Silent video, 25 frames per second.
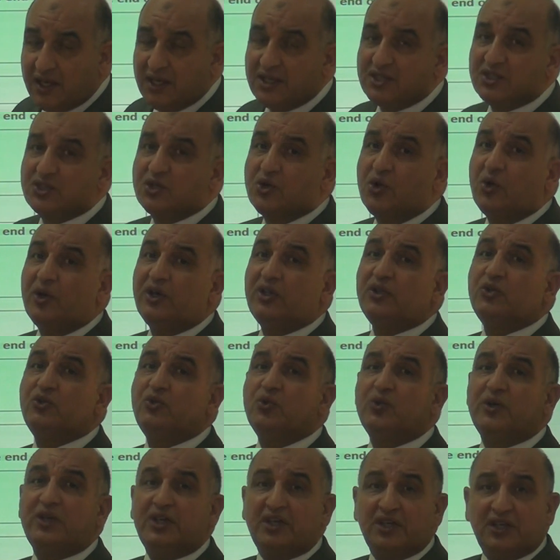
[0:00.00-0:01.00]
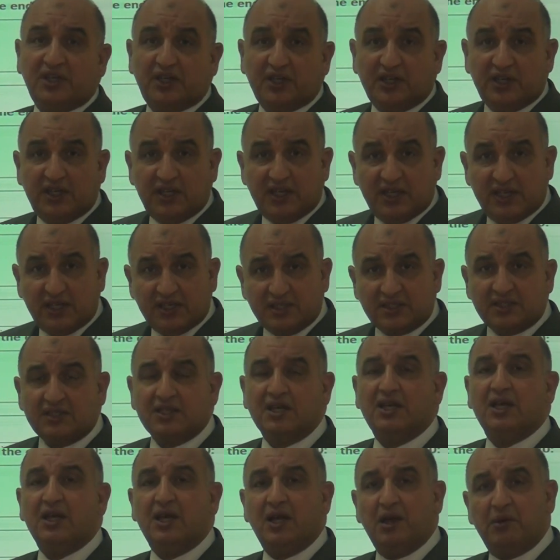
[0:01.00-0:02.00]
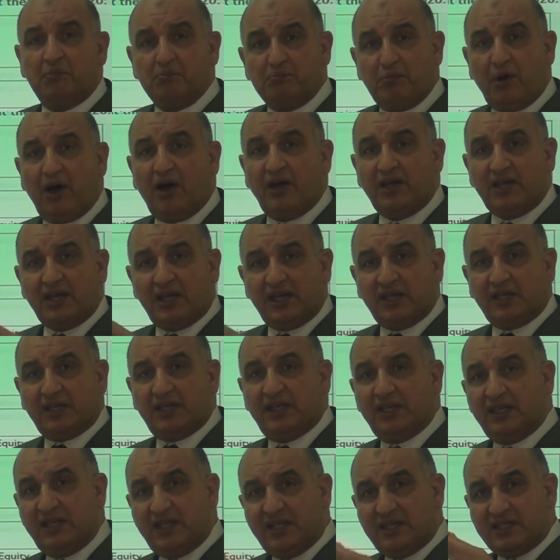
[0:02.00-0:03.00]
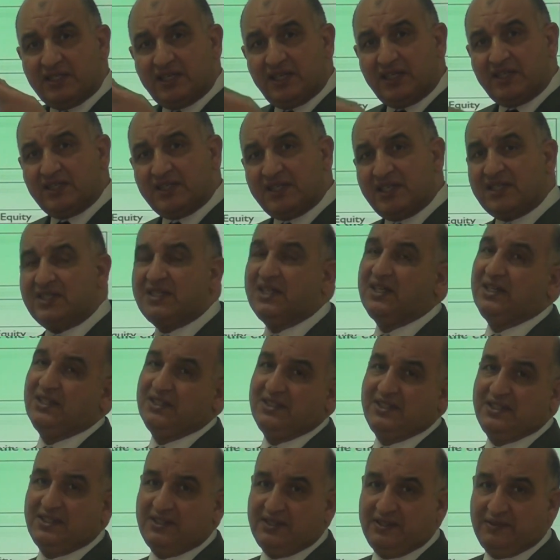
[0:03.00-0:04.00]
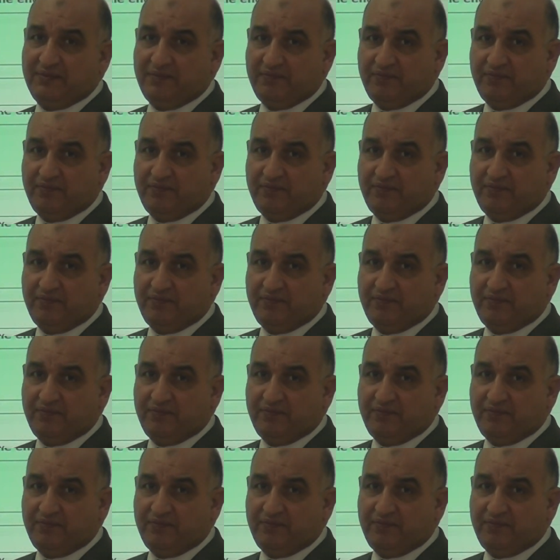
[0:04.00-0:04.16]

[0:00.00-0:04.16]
is going to increase by increasing the sales.